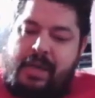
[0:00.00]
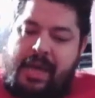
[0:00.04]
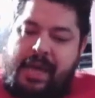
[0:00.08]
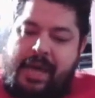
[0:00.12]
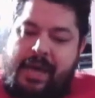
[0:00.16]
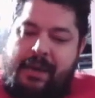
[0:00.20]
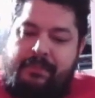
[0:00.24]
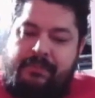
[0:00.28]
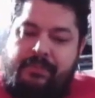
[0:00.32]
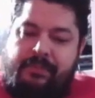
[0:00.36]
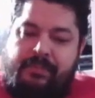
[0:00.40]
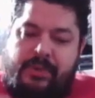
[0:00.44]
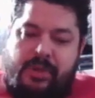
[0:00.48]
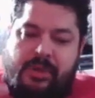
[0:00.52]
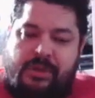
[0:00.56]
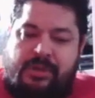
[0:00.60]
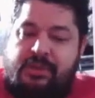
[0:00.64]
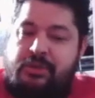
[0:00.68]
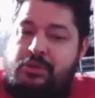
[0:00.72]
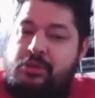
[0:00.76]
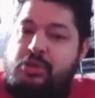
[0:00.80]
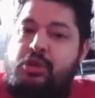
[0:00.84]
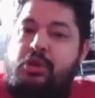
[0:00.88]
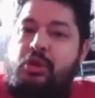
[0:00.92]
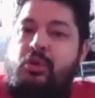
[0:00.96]
Because
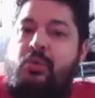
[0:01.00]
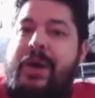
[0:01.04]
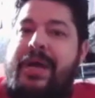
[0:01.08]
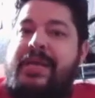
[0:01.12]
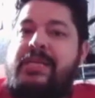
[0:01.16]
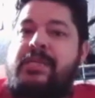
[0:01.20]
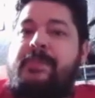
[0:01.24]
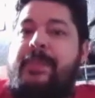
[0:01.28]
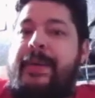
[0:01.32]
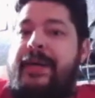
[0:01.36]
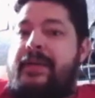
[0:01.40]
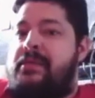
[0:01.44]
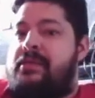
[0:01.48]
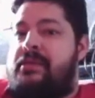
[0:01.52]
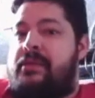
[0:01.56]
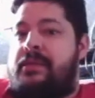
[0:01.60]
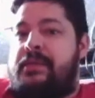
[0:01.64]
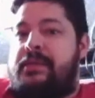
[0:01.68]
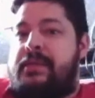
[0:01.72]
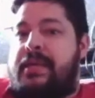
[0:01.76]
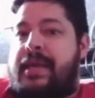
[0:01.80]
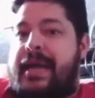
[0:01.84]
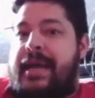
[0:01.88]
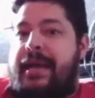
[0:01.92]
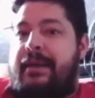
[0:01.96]
there's 2 aspects of
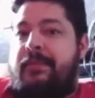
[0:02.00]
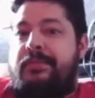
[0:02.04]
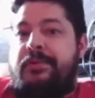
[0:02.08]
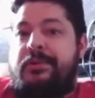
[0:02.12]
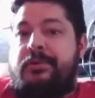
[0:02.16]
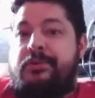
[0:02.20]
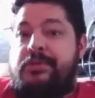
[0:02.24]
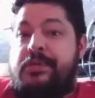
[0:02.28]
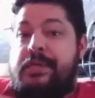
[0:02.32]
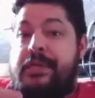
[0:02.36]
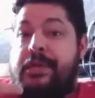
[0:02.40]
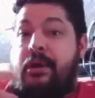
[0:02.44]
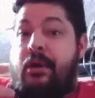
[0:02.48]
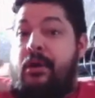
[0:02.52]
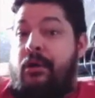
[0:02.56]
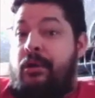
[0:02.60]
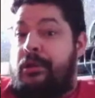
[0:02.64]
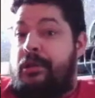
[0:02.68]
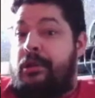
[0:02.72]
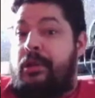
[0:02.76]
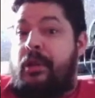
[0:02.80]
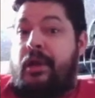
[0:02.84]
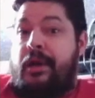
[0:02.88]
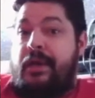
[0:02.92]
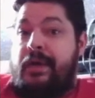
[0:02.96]
this game. There's the
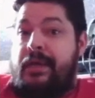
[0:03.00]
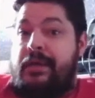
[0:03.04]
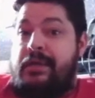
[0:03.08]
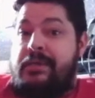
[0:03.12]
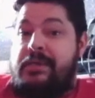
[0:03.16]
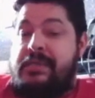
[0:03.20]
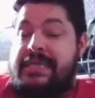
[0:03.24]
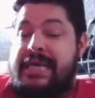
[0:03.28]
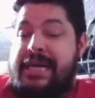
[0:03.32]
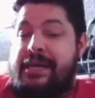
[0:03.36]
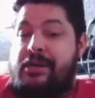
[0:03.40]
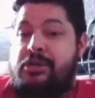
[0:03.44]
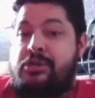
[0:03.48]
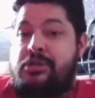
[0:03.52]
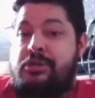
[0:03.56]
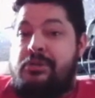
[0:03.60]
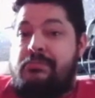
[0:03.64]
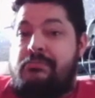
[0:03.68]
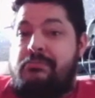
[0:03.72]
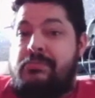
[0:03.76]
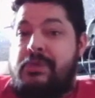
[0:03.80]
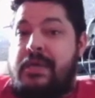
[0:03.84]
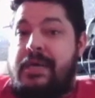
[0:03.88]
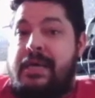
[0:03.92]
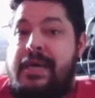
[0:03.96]
online
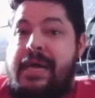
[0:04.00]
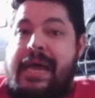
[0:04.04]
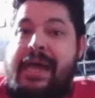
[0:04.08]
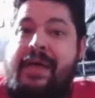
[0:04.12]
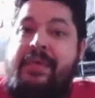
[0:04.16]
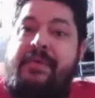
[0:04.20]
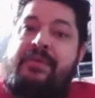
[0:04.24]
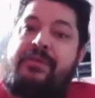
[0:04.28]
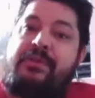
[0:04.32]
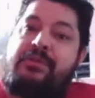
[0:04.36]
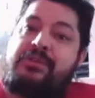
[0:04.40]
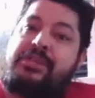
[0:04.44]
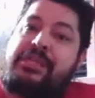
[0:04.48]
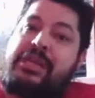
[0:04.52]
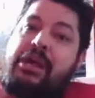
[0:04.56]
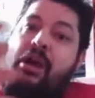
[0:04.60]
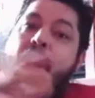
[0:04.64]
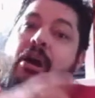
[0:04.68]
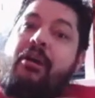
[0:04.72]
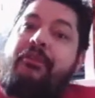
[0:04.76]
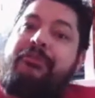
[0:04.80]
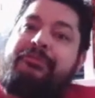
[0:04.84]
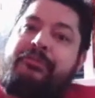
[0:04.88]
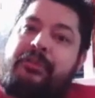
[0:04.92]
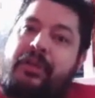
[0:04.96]
section, and then there's the
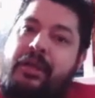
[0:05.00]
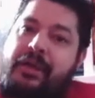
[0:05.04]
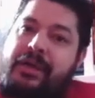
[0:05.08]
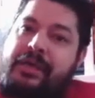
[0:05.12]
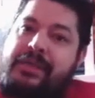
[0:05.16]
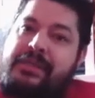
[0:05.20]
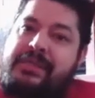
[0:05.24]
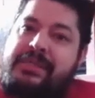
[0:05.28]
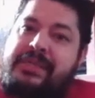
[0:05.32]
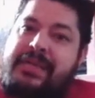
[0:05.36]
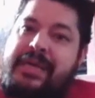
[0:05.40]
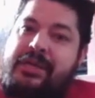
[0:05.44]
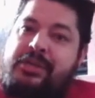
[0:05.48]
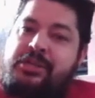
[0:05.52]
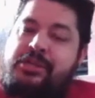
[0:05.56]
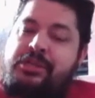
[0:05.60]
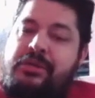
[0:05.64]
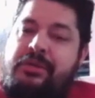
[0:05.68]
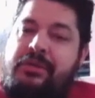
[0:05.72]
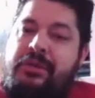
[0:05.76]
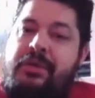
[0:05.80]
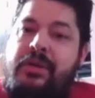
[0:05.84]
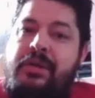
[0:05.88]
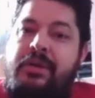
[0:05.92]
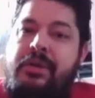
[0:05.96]
offline
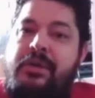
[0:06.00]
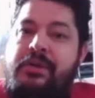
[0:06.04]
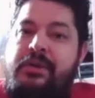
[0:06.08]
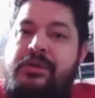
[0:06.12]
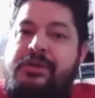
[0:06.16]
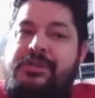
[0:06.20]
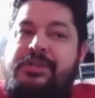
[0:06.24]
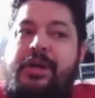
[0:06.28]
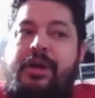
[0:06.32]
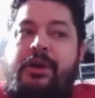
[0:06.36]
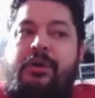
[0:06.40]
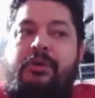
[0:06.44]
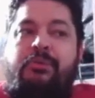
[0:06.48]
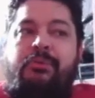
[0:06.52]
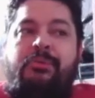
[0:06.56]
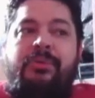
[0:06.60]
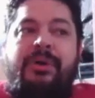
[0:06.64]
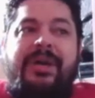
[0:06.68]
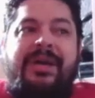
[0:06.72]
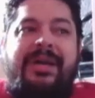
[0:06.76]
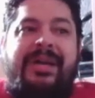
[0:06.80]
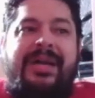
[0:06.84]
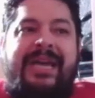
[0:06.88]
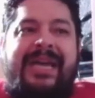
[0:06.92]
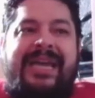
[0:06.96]
section. So
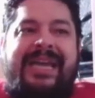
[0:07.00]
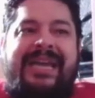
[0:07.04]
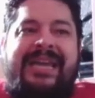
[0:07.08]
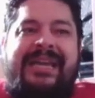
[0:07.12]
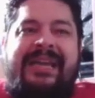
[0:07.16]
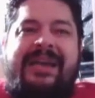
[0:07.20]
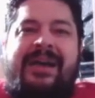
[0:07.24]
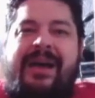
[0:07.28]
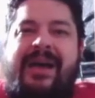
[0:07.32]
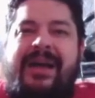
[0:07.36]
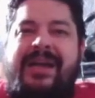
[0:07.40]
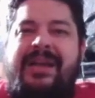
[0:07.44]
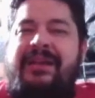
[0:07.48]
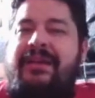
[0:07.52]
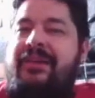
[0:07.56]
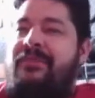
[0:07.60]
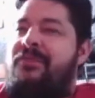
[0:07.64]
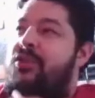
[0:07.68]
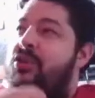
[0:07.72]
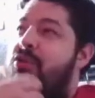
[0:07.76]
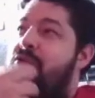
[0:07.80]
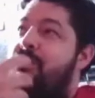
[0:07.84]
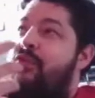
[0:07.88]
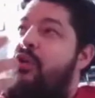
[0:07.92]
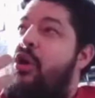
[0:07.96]
it kind of,
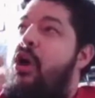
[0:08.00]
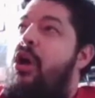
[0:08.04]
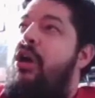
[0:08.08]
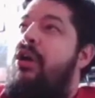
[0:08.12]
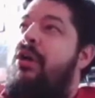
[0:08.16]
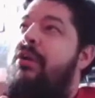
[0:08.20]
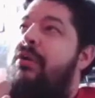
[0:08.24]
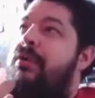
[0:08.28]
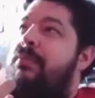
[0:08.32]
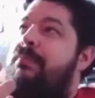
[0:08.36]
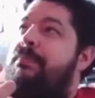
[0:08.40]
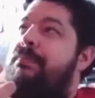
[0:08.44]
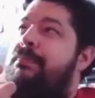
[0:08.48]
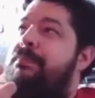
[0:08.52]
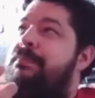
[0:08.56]
if you've got